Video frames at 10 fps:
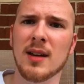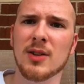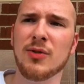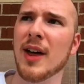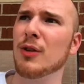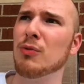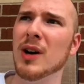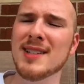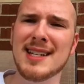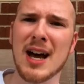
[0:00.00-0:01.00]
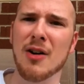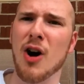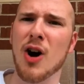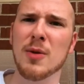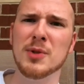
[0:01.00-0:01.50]
His father runs out,
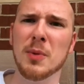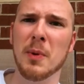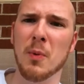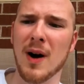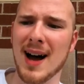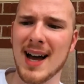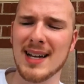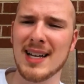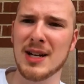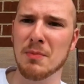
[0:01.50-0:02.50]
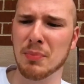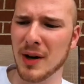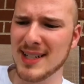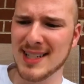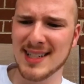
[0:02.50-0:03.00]
arms open wide, and
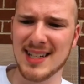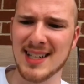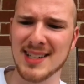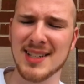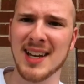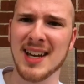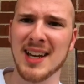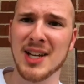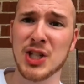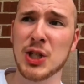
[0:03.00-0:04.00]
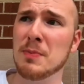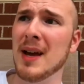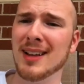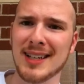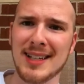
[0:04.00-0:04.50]
embraces his
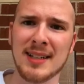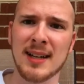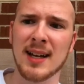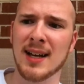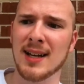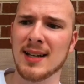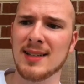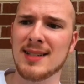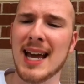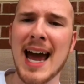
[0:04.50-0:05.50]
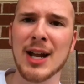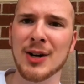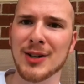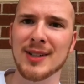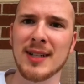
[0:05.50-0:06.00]
smelly, uh,
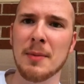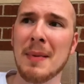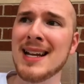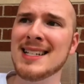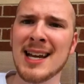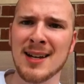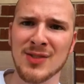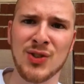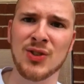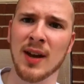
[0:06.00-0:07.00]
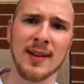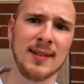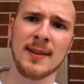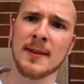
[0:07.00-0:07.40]
tattered, emaciated son.